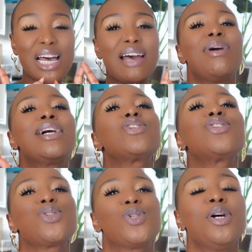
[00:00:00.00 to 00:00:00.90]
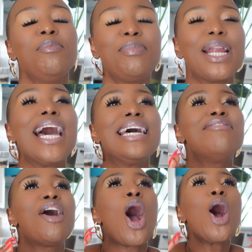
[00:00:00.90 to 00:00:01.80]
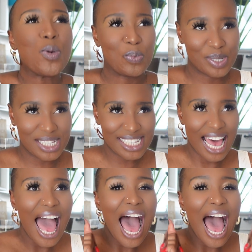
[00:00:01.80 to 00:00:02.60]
I'm unsure, but I have hopes.